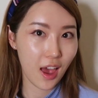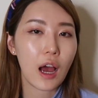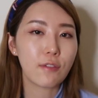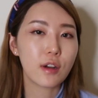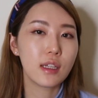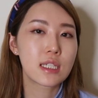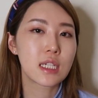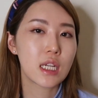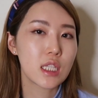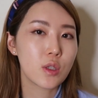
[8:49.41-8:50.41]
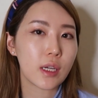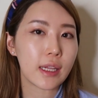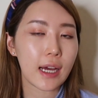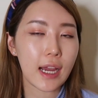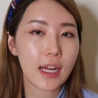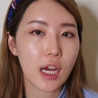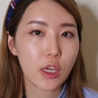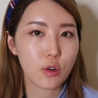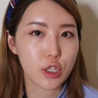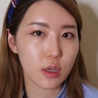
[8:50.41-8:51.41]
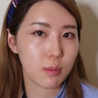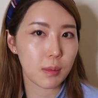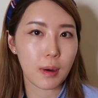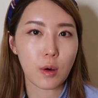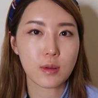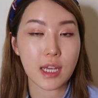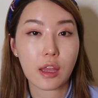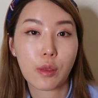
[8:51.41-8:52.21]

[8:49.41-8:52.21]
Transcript: After listening to the client, I usually propose like